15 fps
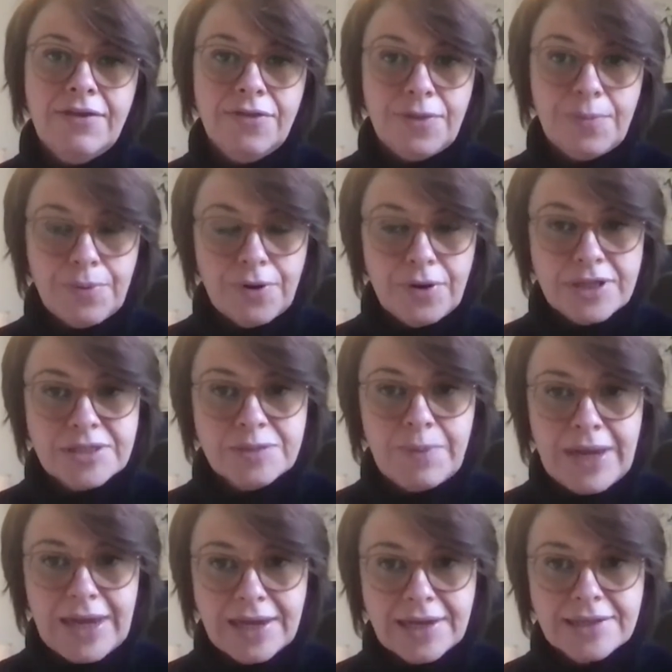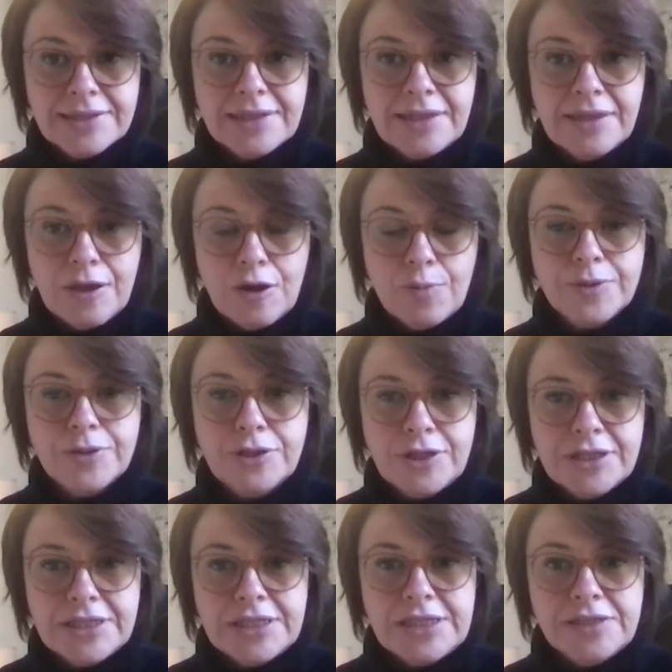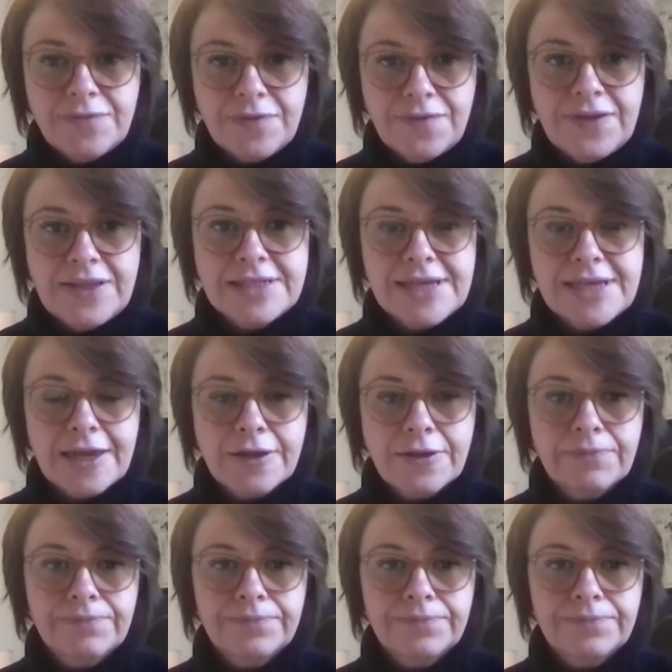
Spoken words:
the prospects and the opportunities for fintech.